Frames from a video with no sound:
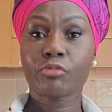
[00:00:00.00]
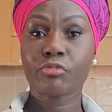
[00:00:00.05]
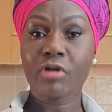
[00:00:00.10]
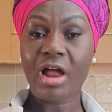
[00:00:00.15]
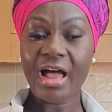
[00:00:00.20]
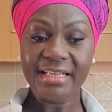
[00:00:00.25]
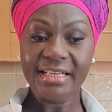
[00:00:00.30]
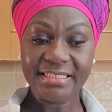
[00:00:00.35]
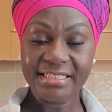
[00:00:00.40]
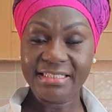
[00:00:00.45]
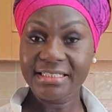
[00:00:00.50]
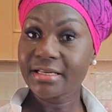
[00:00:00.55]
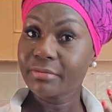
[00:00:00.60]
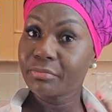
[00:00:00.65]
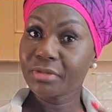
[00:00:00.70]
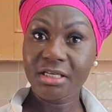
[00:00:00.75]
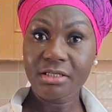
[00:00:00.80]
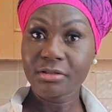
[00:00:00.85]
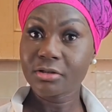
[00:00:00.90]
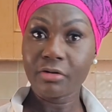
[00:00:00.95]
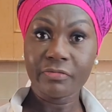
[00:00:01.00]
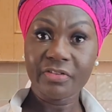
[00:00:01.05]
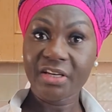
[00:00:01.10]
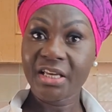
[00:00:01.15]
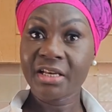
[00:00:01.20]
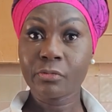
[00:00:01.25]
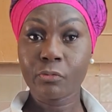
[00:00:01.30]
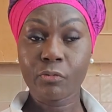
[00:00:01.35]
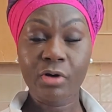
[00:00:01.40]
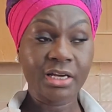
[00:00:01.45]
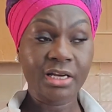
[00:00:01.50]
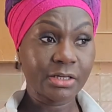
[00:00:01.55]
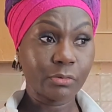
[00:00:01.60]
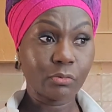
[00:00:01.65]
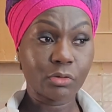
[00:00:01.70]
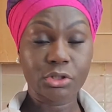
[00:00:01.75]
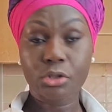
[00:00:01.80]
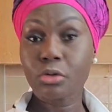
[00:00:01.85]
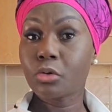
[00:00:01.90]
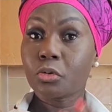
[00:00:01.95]
right in the middle of it when it
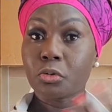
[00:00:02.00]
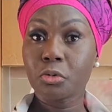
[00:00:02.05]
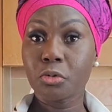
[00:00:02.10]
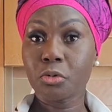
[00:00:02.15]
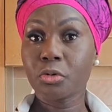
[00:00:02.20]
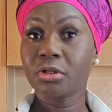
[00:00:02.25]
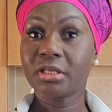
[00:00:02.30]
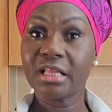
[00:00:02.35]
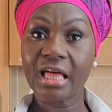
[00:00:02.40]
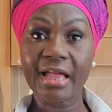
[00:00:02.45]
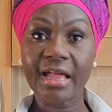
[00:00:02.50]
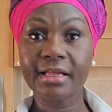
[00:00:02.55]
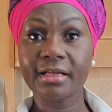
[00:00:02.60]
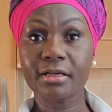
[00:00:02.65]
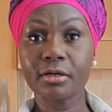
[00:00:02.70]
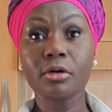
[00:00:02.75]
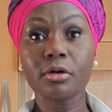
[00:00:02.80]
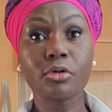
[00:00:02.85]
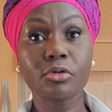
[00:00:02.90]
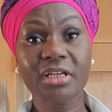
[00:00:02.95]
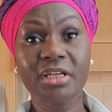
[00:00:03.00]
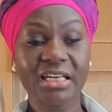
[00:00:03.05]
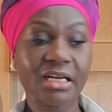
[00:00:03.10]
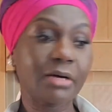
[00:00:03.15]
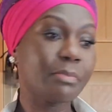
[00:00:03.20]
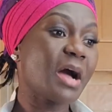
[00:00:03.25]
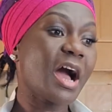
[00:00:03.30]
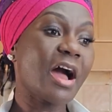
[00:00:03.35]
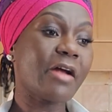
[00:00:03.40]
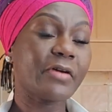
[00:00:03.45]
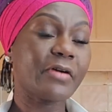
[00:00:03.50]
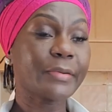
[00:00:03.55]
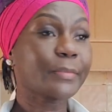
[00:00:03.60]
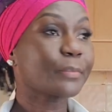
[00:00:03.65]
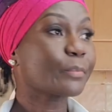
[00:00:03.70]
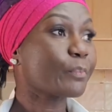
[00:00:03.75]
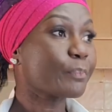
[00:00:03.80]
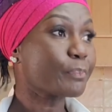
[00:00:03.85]
was all like looking apparent.